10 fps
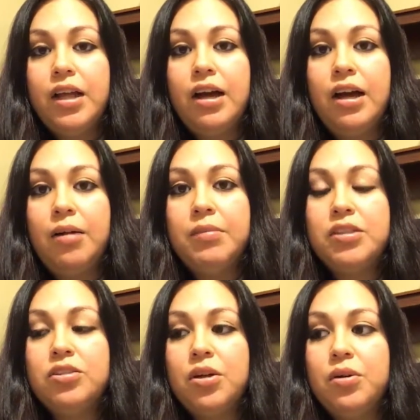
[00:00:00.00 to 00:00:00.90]

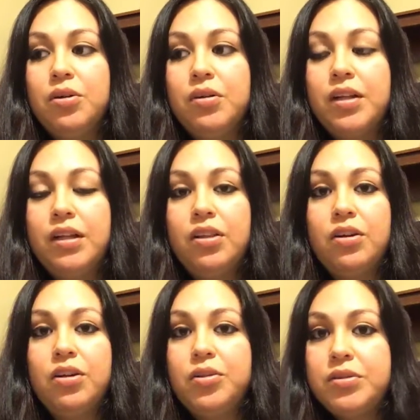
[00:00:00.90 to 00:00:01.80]
And so you can either
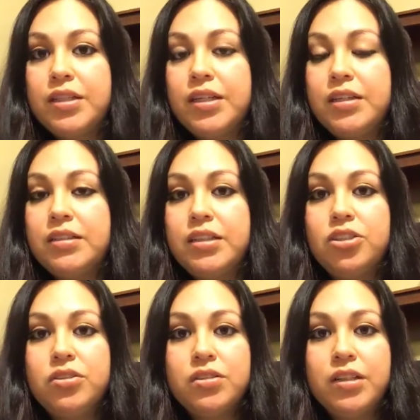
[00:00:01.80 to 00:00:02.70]
use it
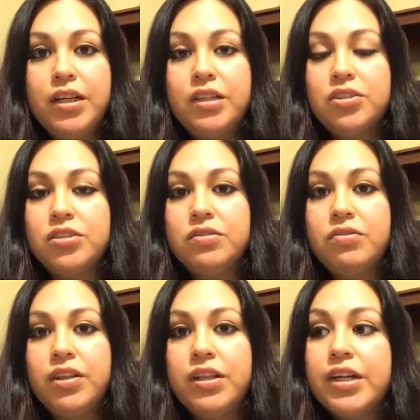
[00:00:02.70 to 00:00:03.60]
digitally and just
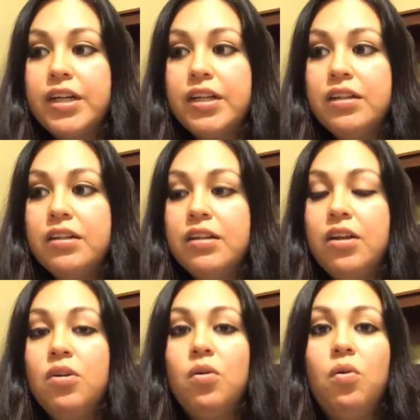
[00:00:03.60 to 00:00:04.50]
fill it in,
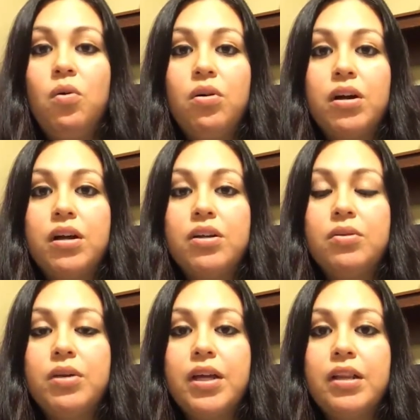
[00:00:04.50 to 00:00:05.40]
or you
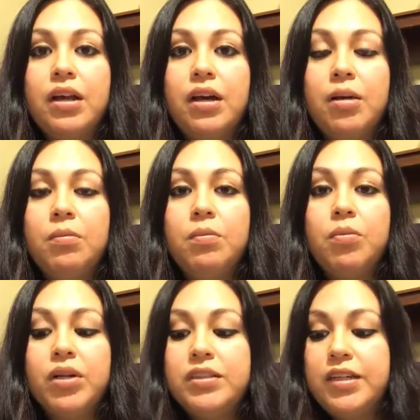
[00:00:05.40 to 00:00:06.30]
can
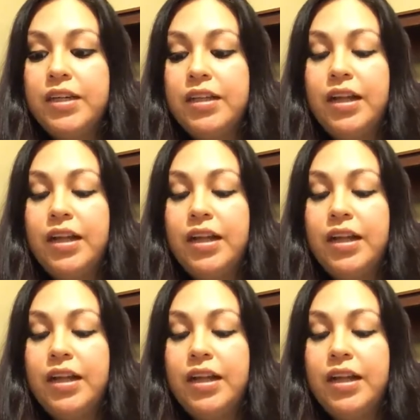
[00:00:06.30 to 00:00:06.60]
print it and